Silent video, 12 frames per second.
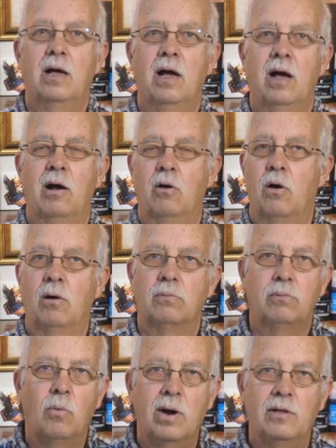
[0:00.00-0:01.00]
or
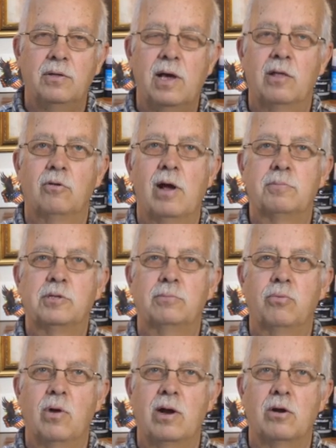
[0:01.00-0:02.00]
one of the other
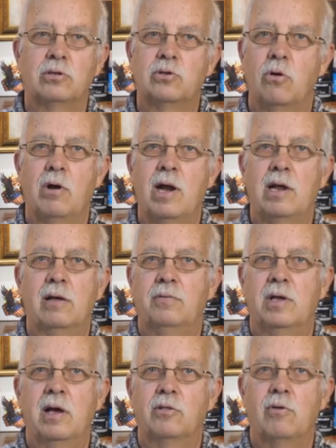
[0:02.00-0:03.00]
Epson printers, or any of
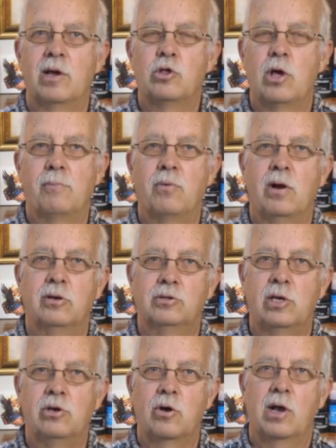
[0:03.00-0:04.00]
the other inkjet printers
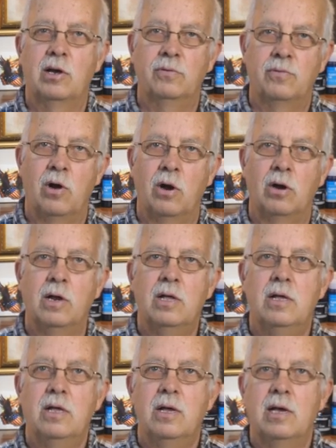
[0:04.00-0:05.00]
that you can convert,
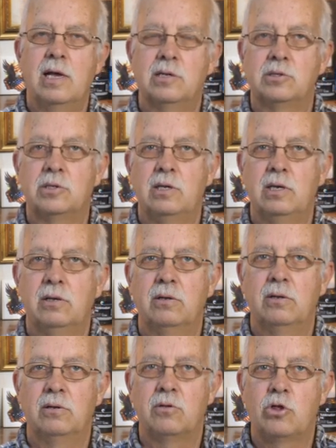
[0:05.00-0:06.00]
is
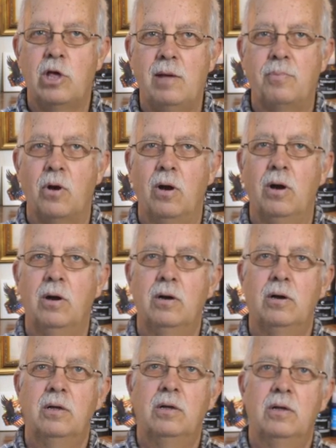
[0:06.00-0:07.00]
cheaper
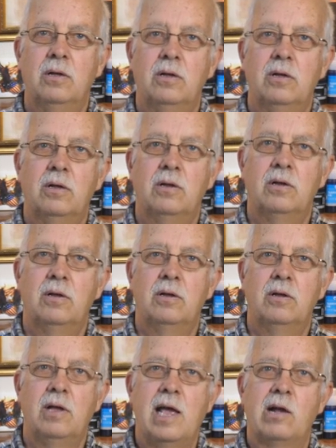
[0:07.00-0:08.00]

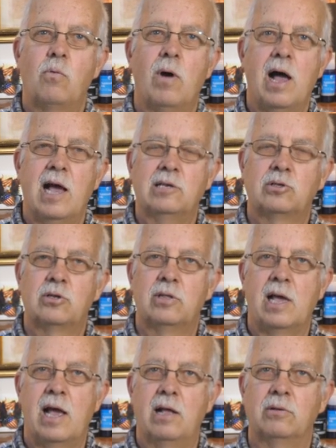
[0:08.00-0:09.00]
ink-wise
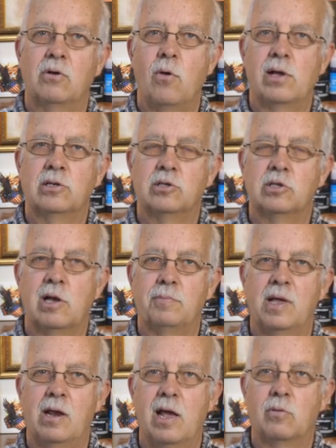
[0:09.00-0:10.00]
than going to
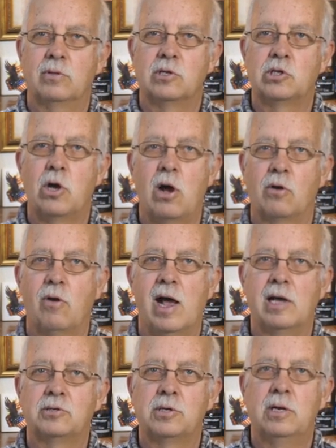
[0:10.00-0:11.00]
something like with a
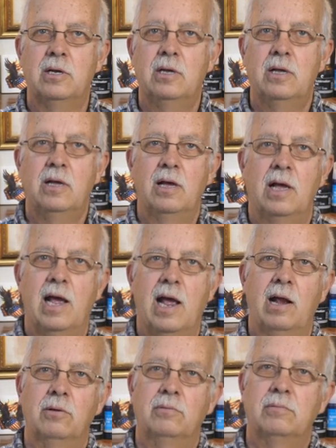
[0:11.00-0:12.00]
Sawgrass.
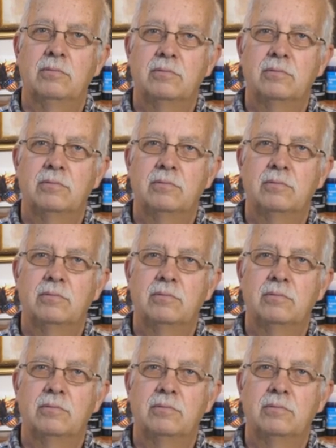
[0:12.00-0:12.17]
And